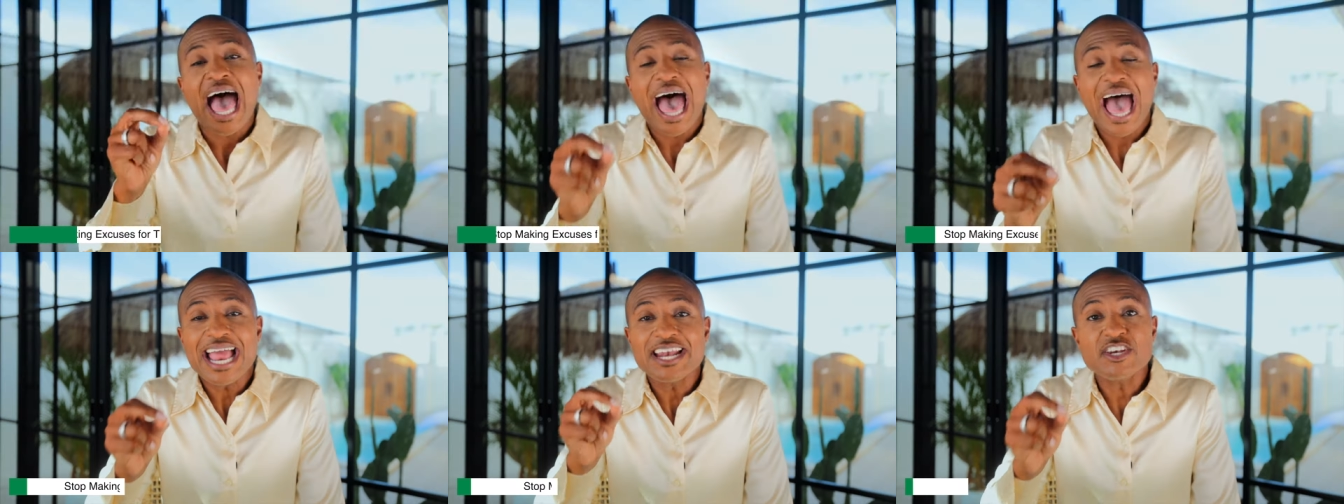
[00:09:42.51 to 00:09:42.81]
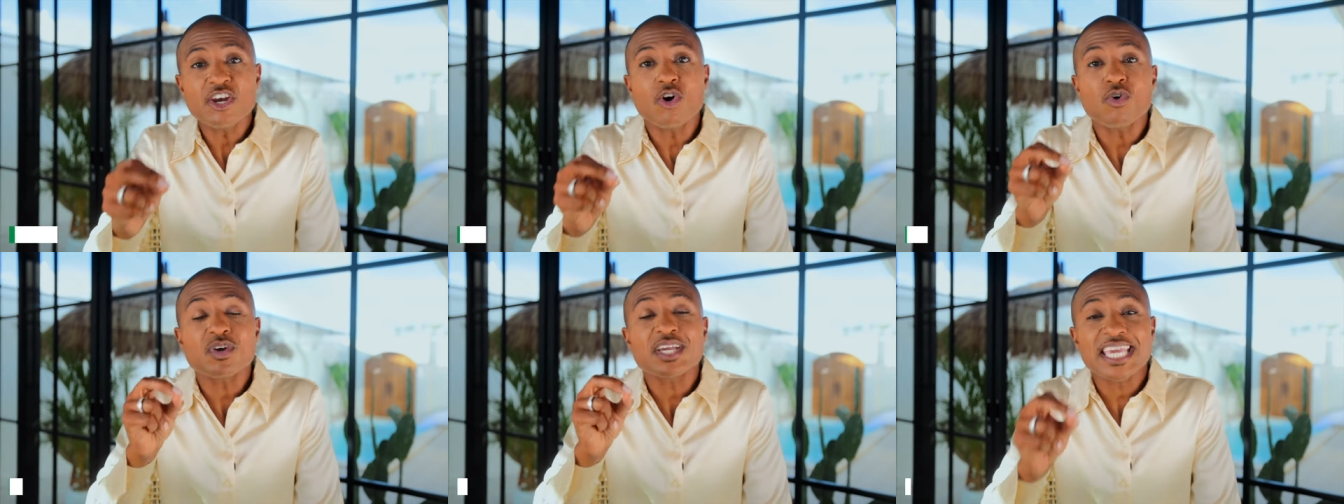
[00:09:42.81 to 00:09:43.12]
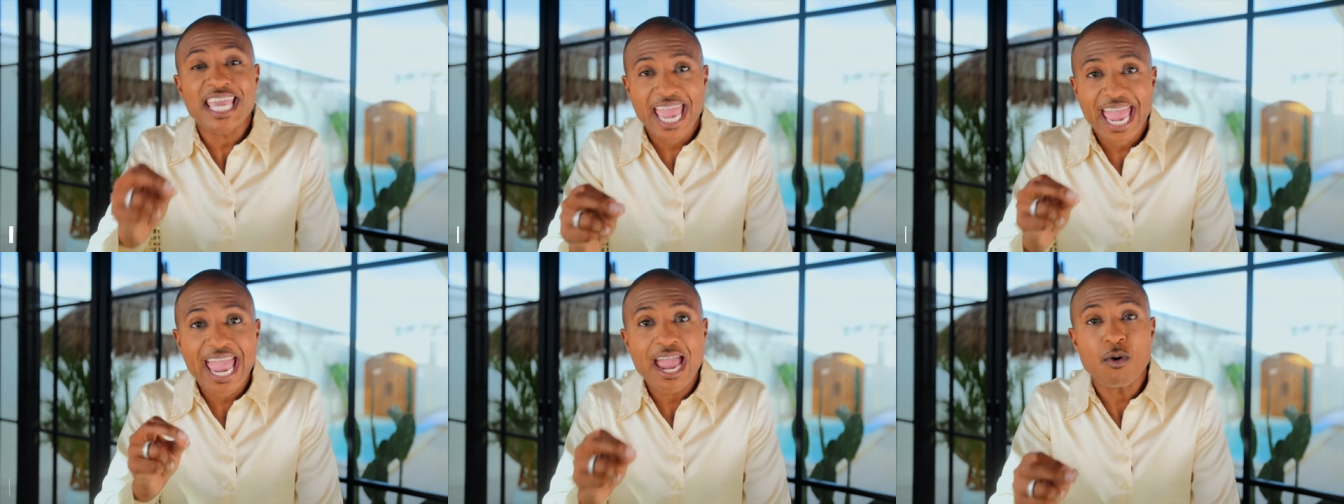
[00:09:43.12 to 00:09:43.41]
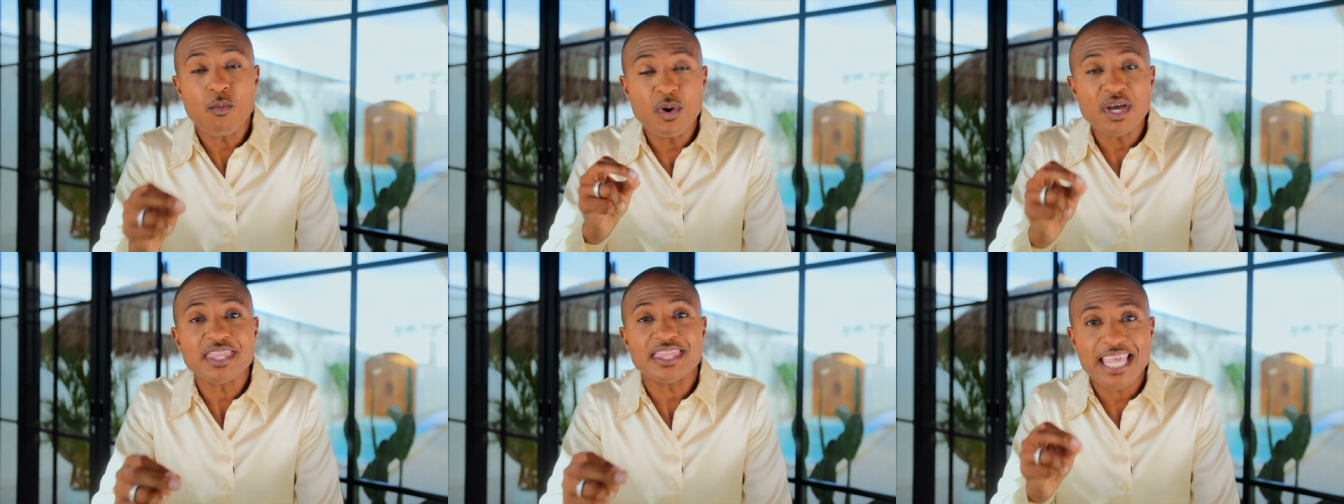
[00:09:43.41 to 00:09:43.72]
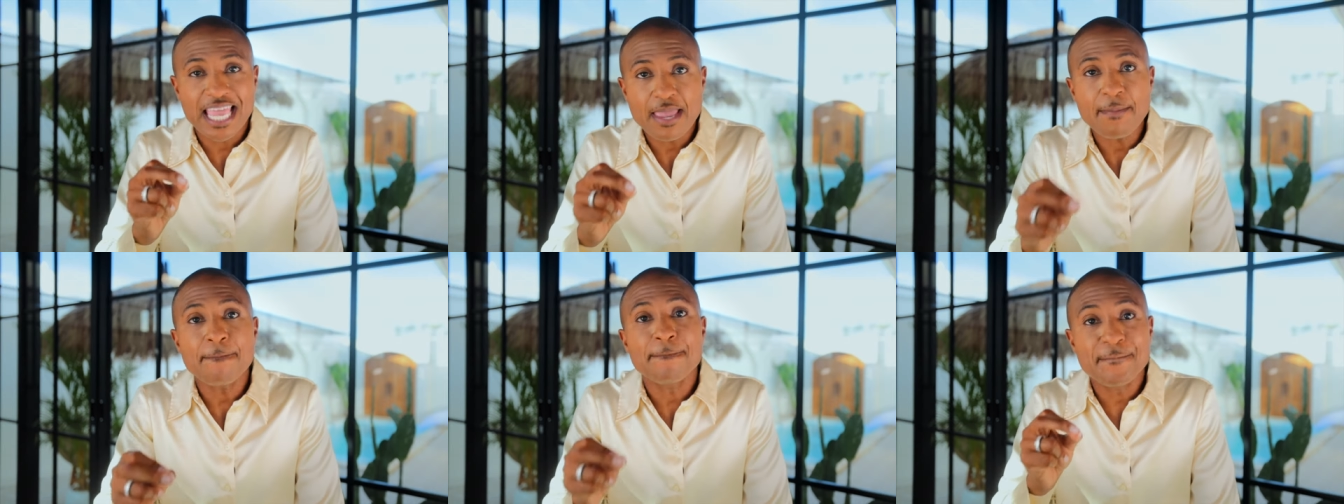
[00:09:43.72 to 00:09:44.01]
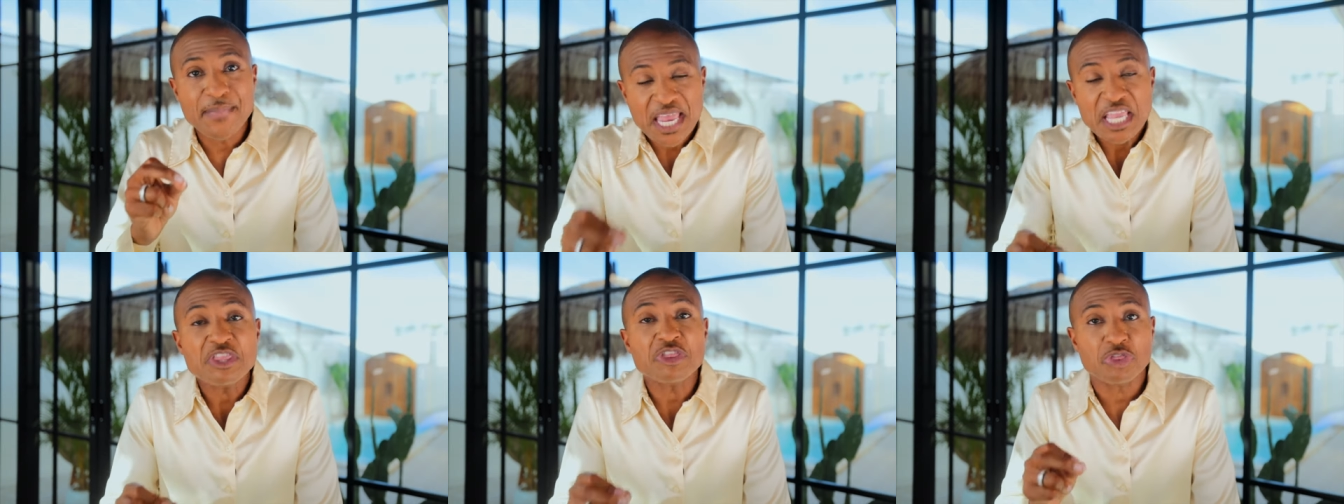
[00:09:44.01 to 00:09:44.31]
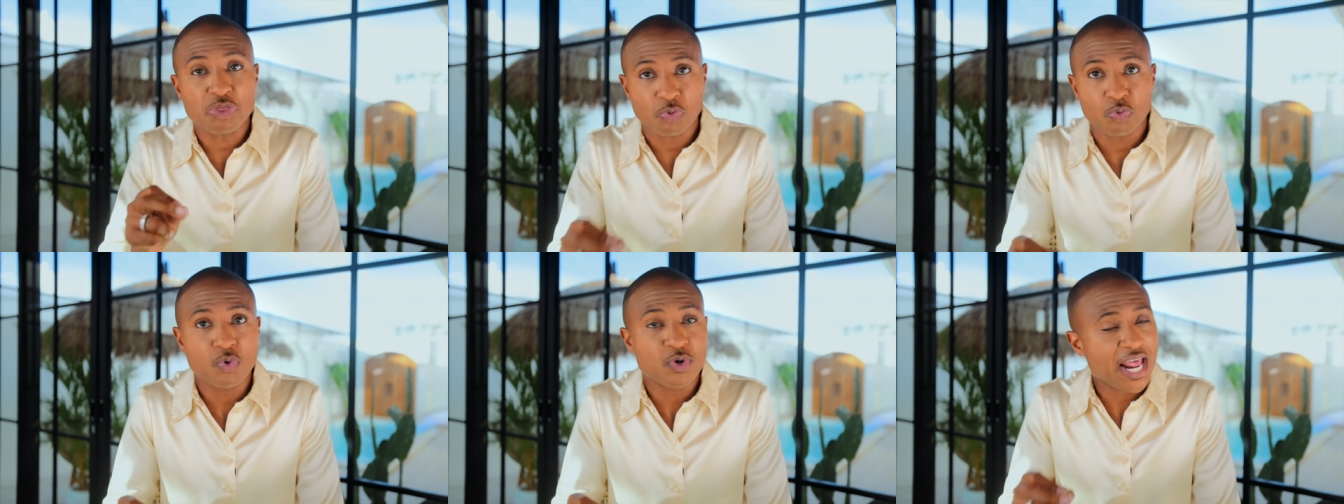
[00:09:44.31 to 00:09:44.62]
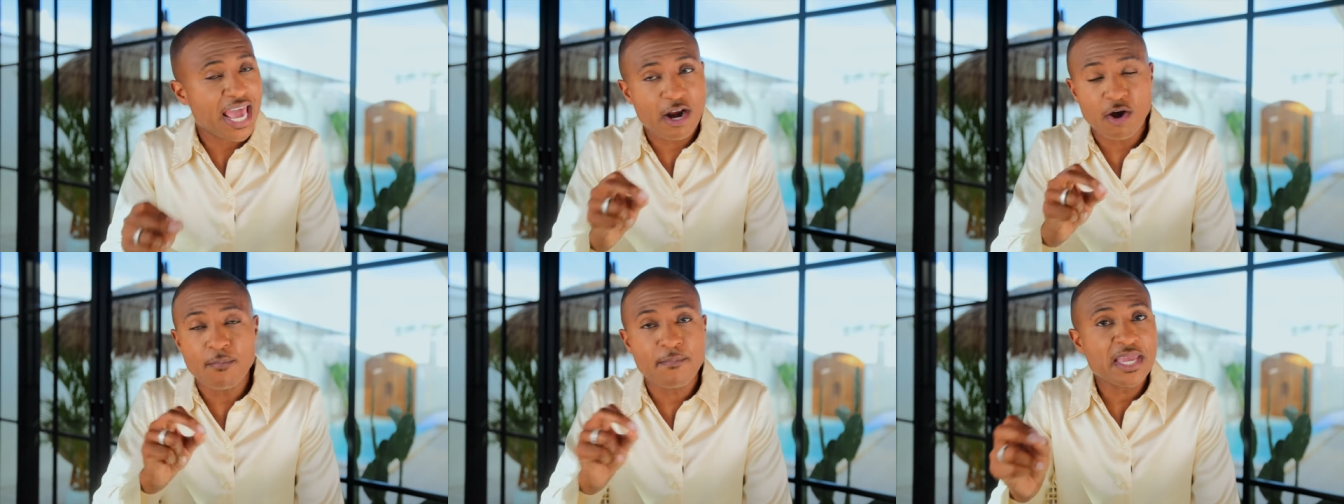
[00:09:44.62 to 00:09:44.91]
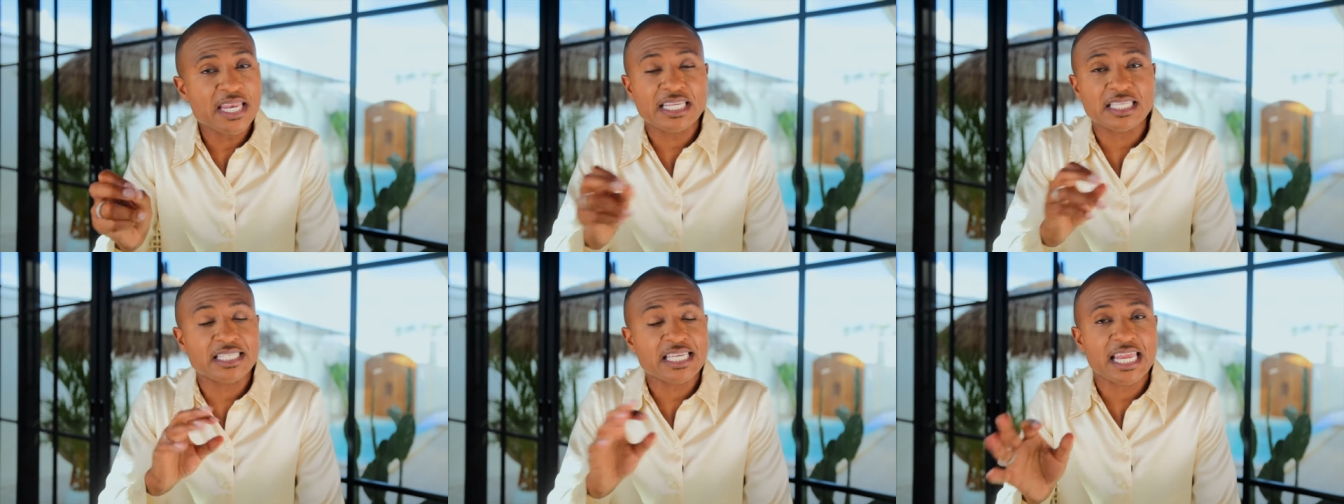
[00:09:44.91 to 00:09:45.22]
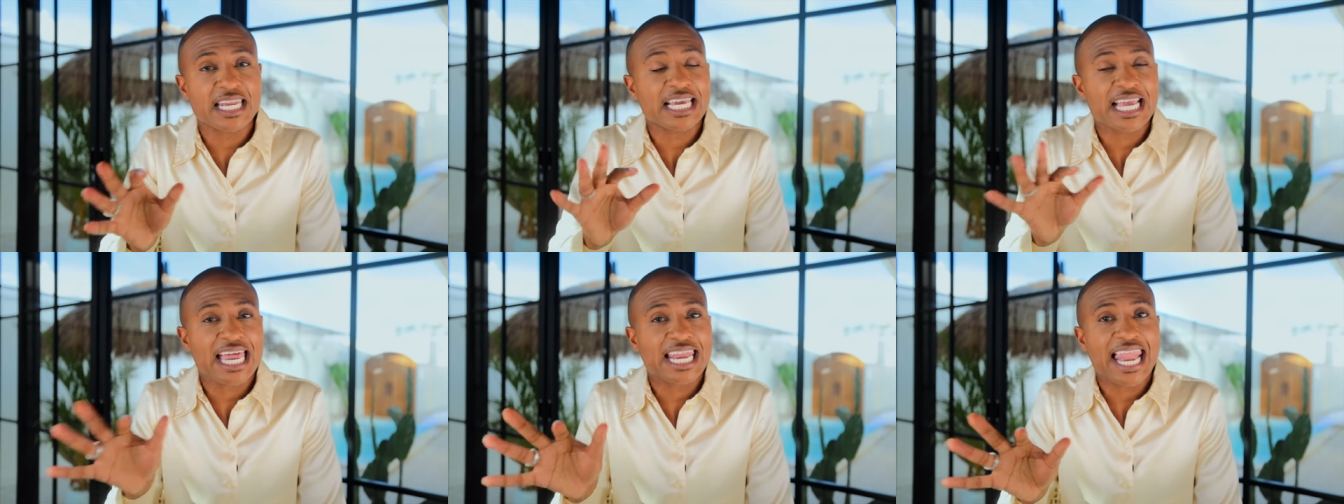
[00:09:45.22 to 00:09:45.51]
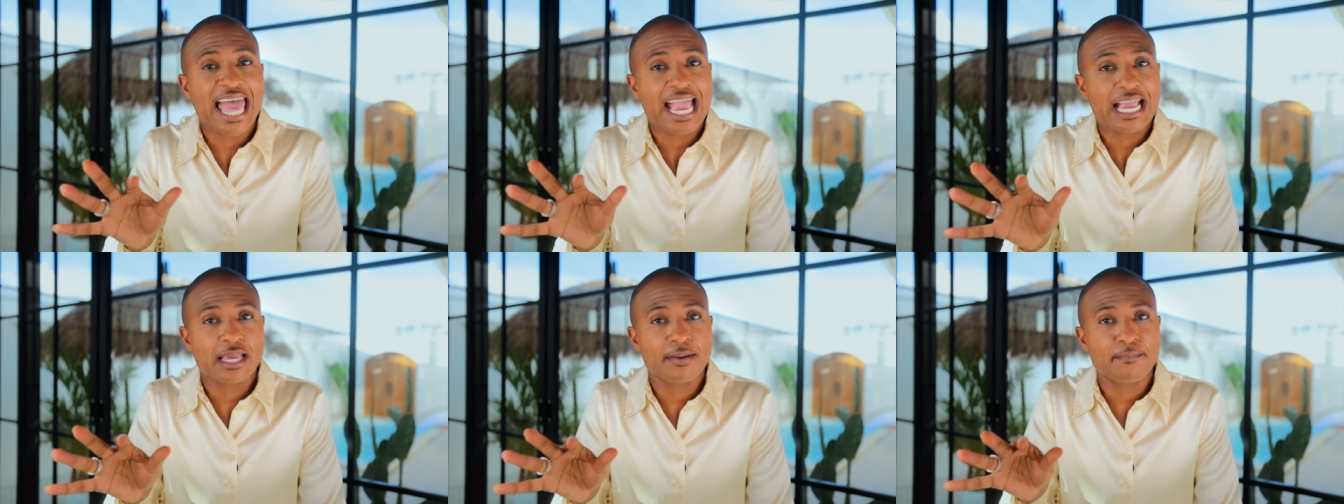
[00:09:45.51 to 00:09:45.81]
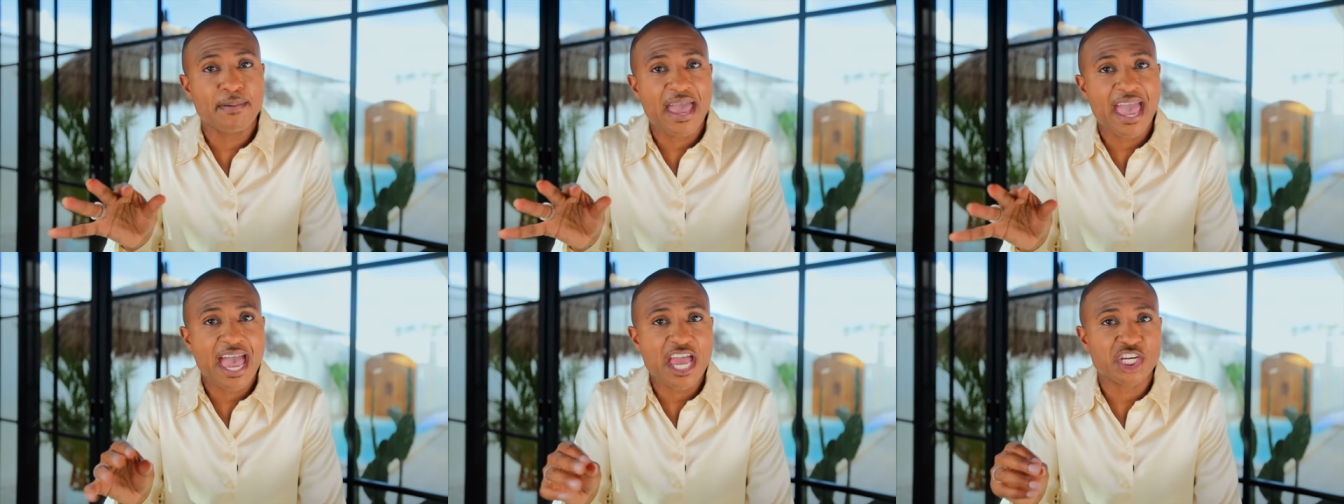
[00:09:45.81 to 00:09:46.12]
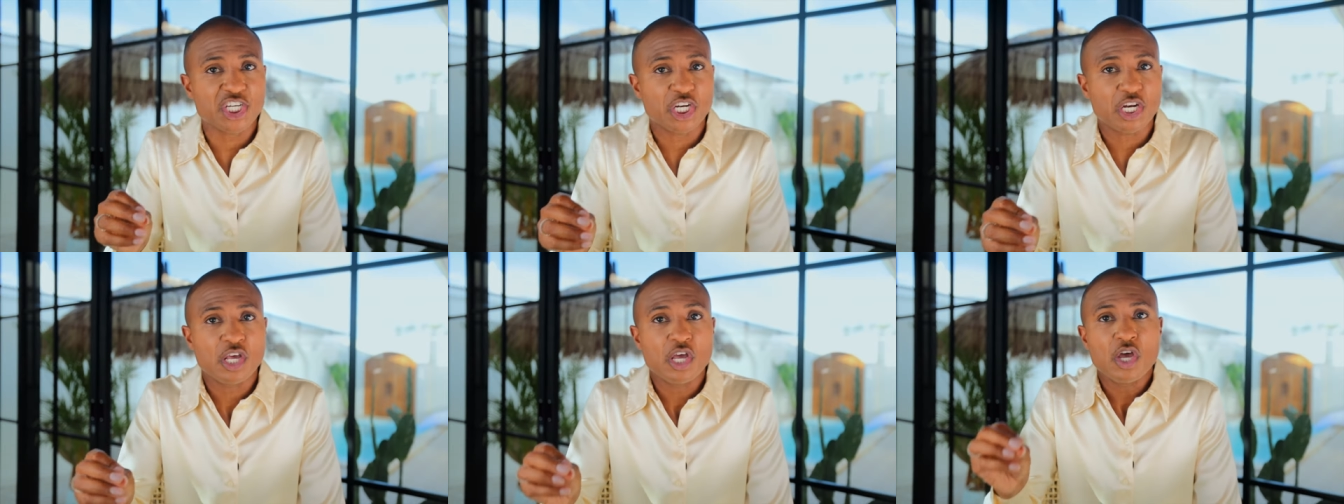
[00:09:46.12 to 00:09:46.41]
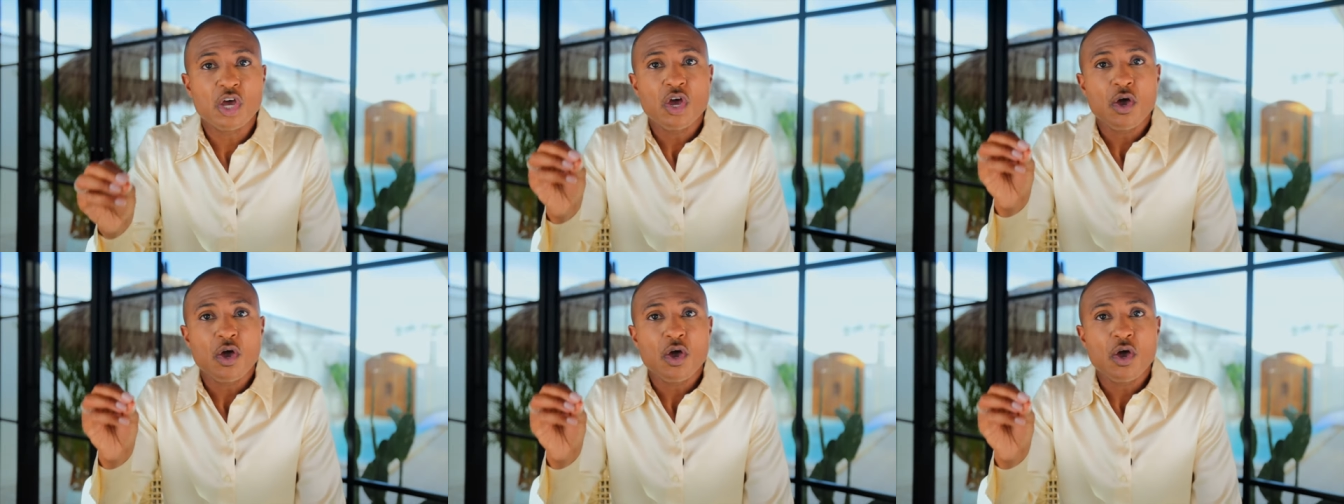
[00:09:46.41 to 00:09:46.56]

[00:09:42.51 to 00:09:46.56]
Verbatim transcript: I don't care what they've been through, and I don't mean to sound like I lack compassion,